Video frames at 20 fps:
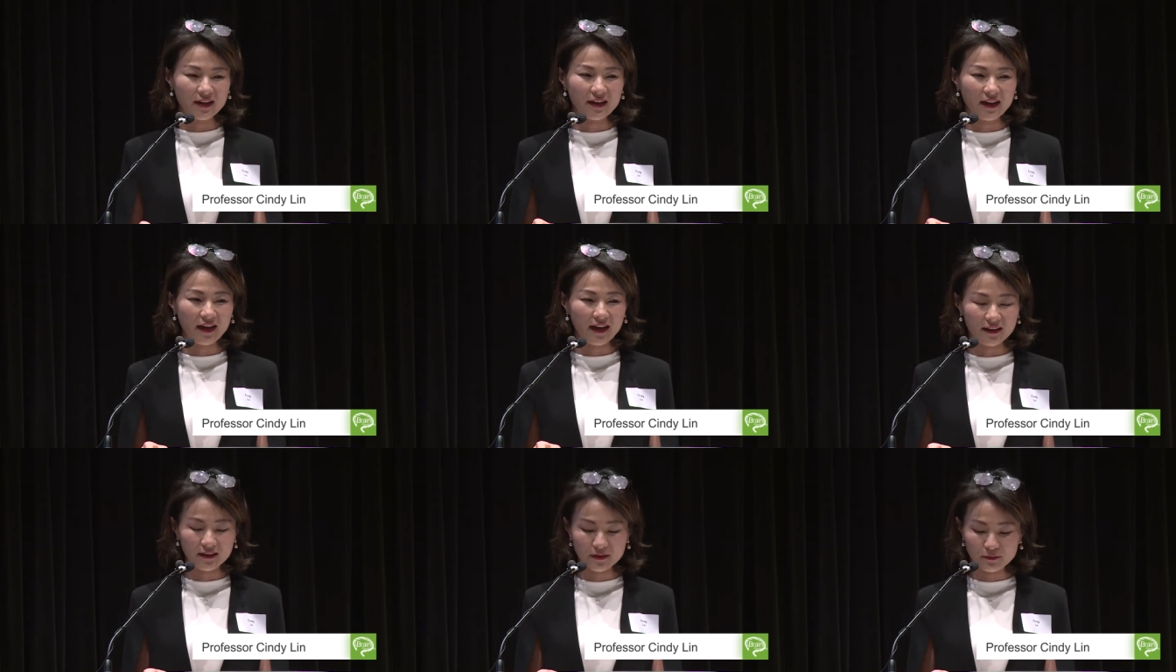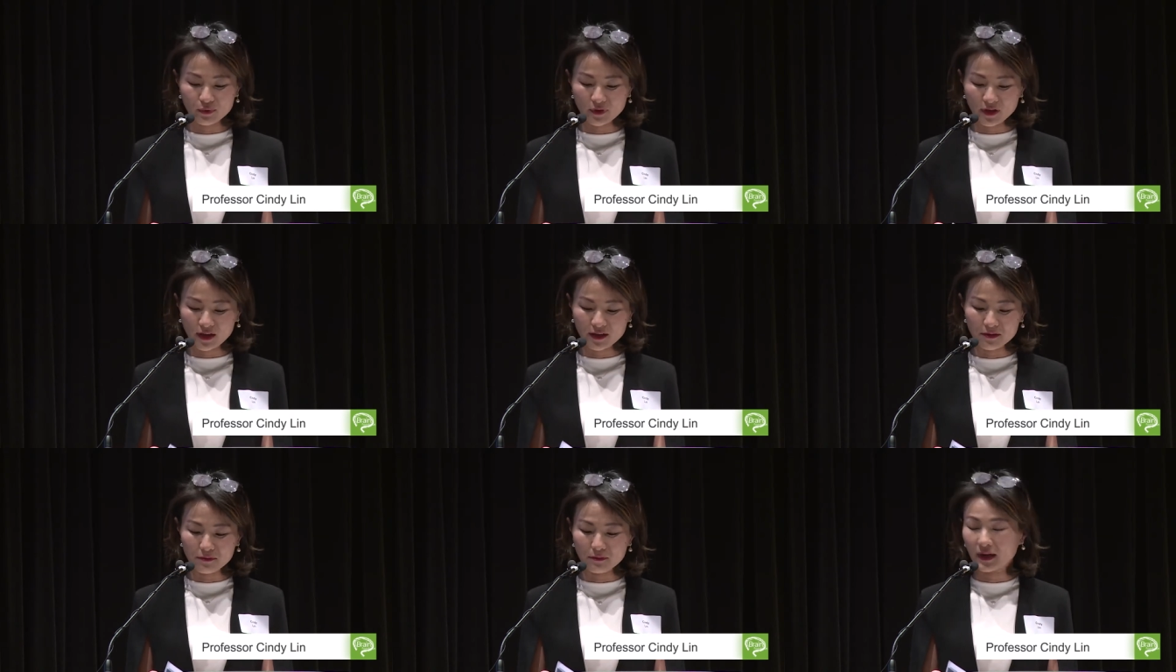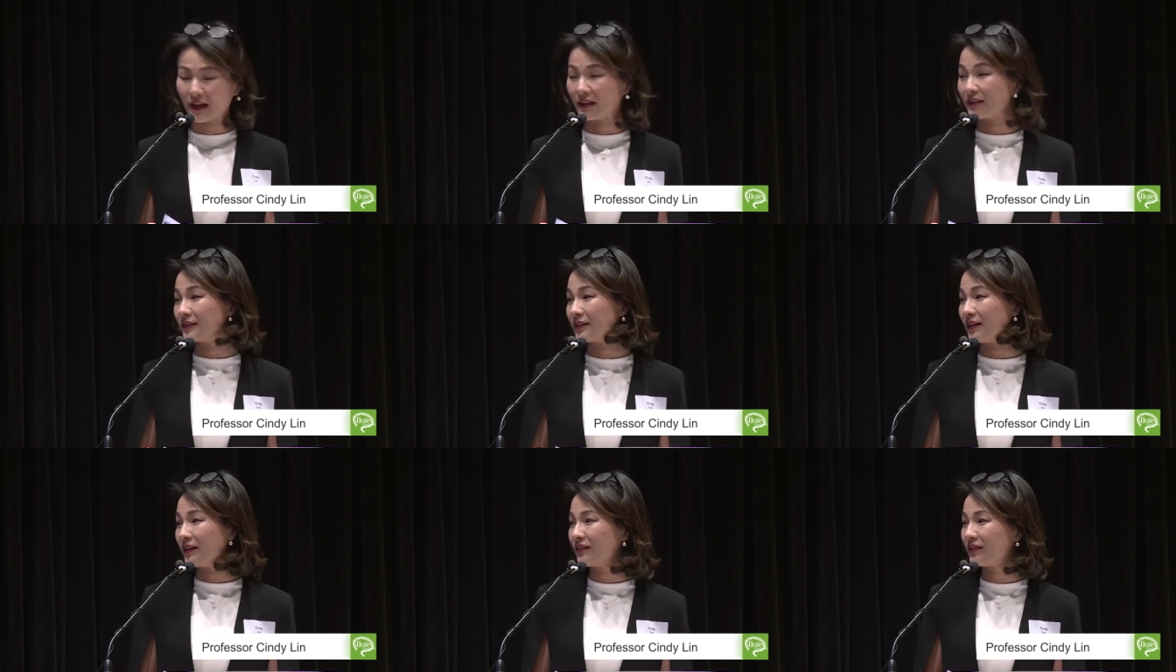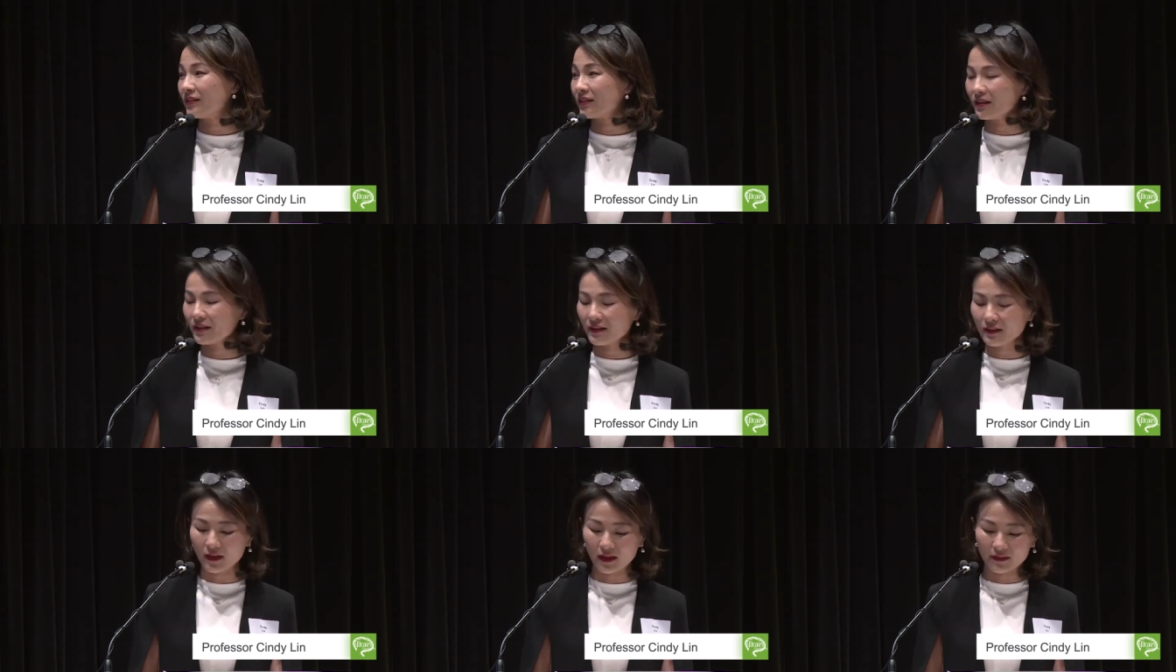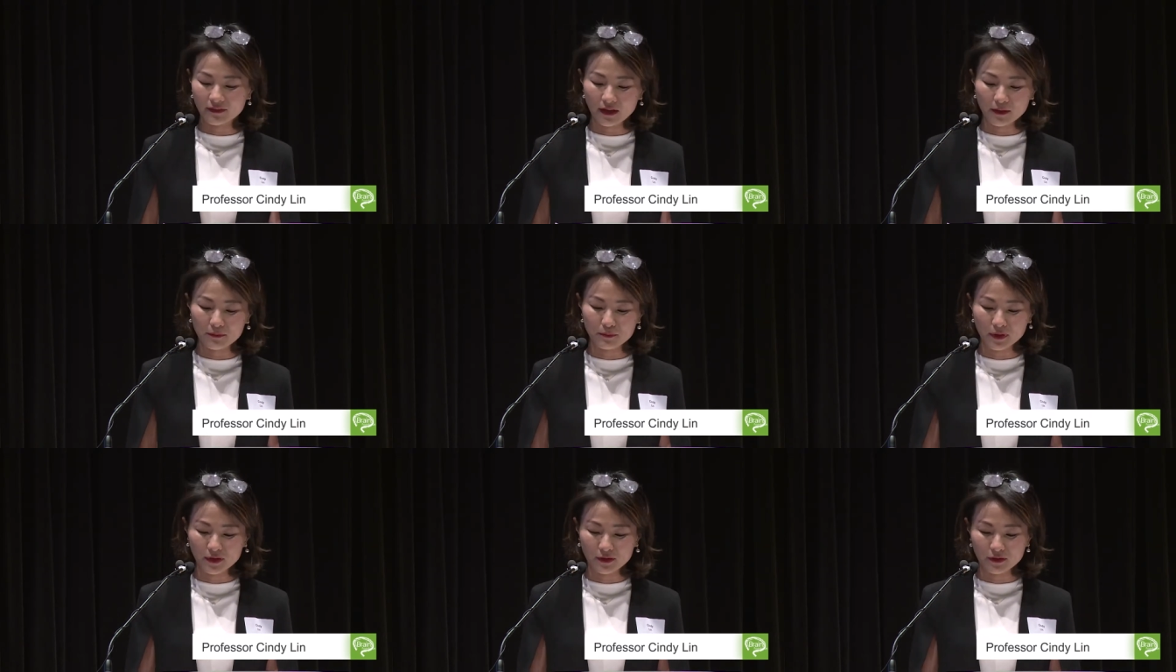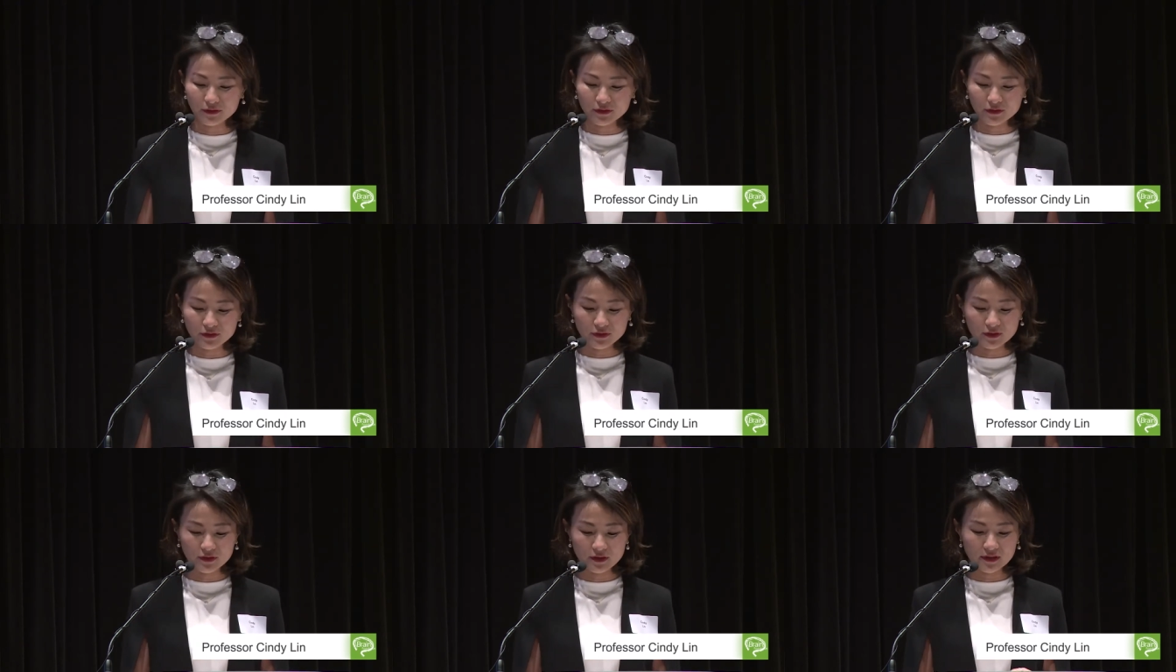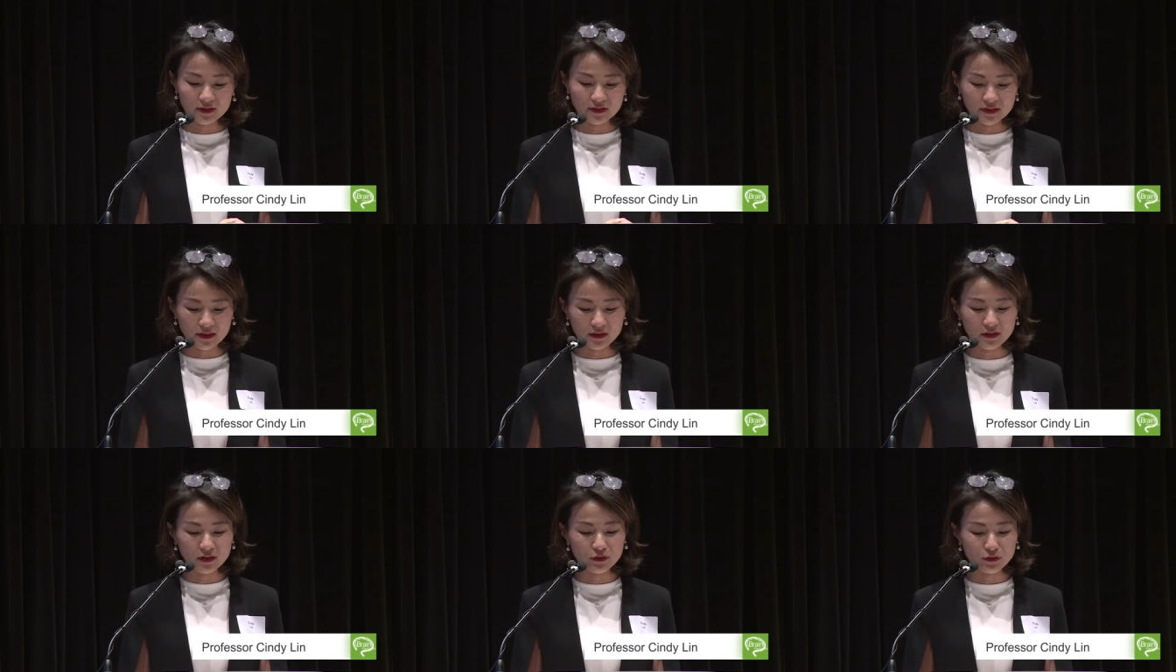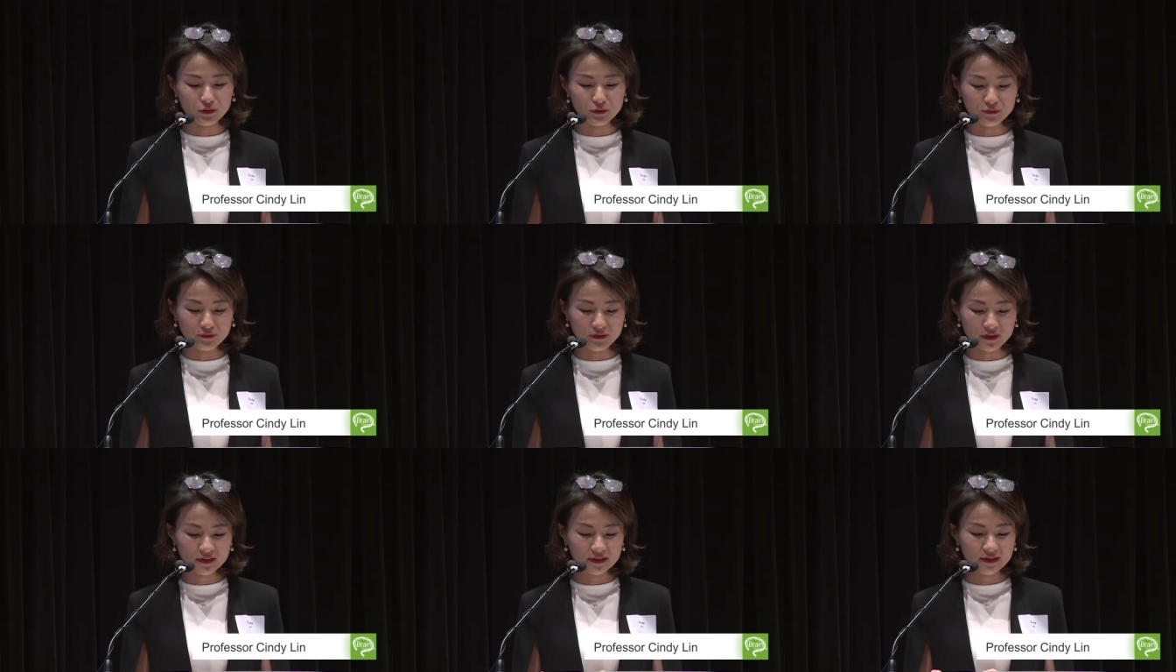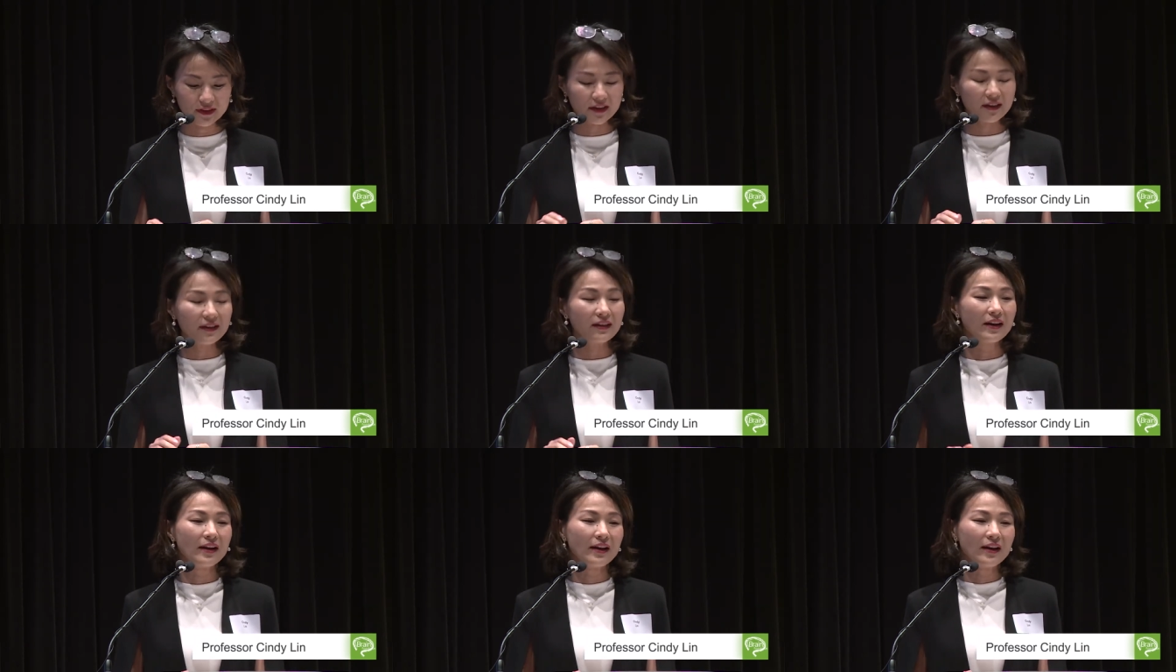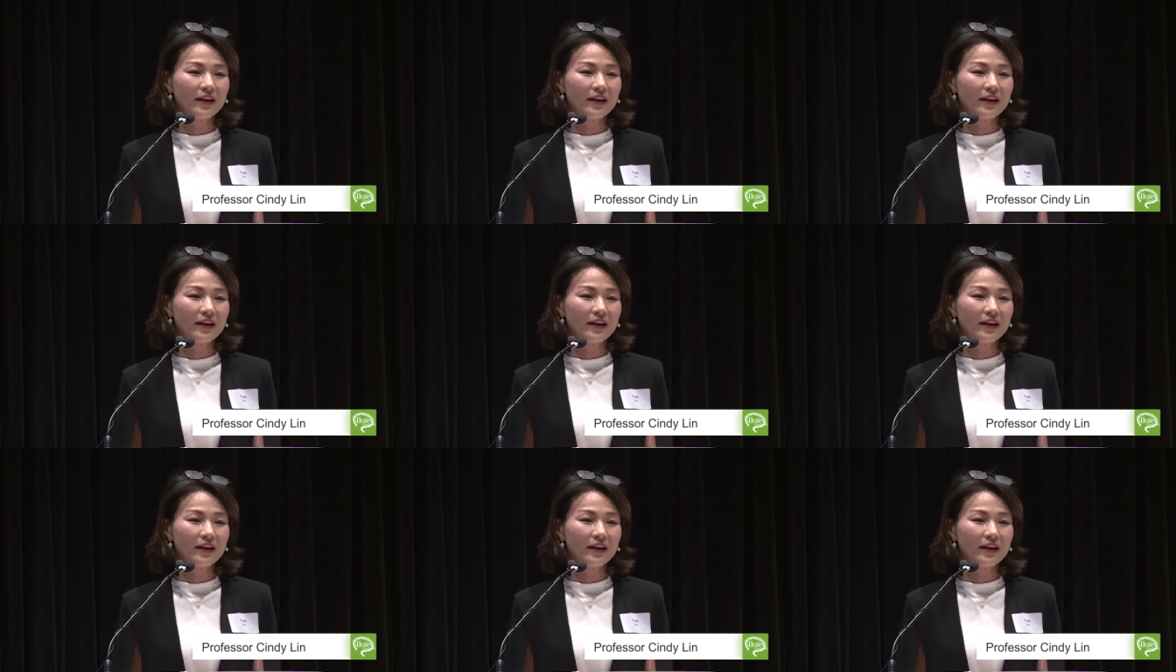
at the Brain and Mind Center that belongs to the Sydney University.